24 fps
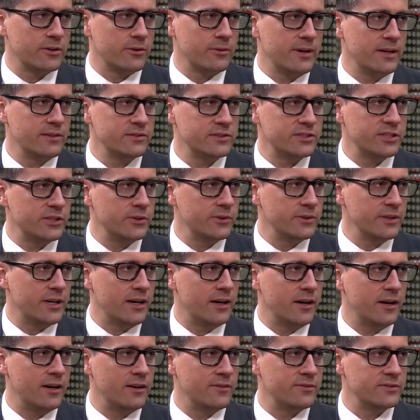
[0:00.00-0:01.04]
around
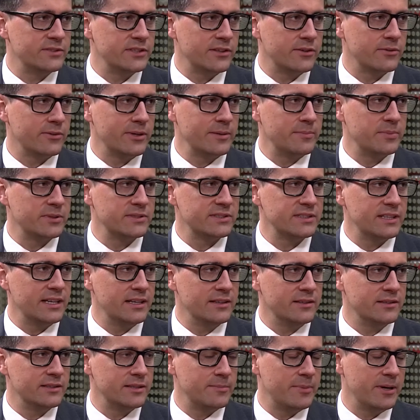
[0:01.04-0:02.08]
2.5% to
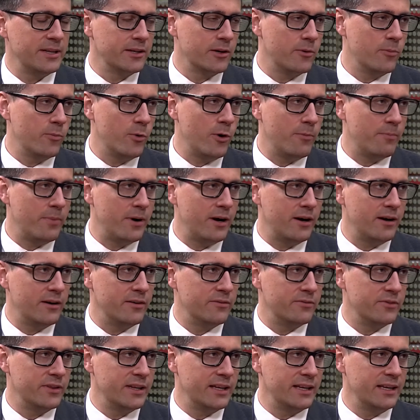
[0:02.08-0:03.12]
3%, depending on what part
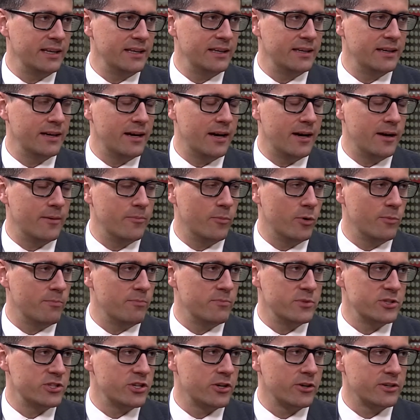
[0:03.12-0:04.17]
of the what
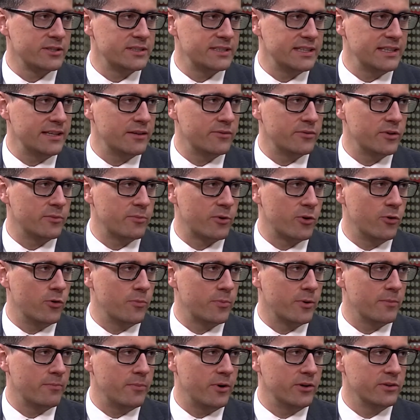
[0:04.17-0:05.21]
maturity of the
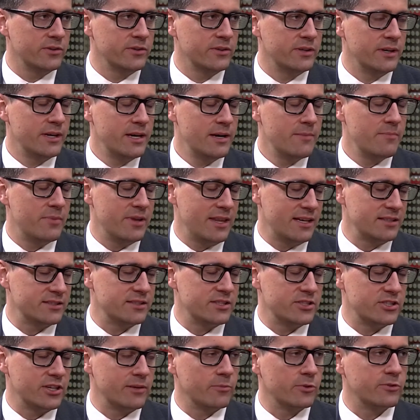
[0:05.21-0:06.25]
corporate bond, but that's the
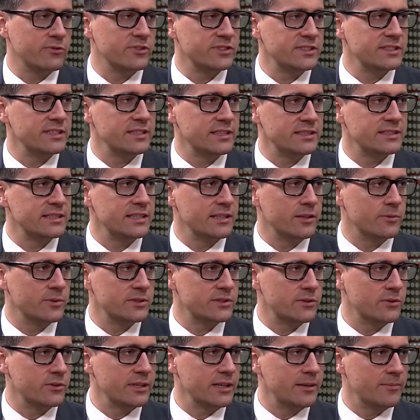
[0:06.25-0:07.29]
general vicinity that we're
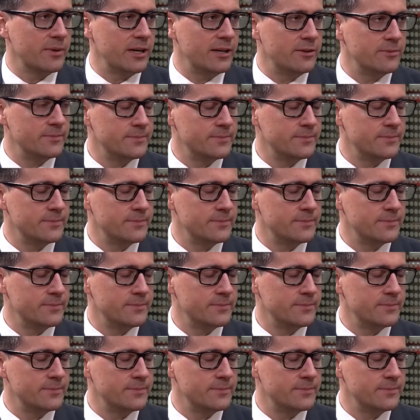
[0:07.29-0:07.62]
talking about.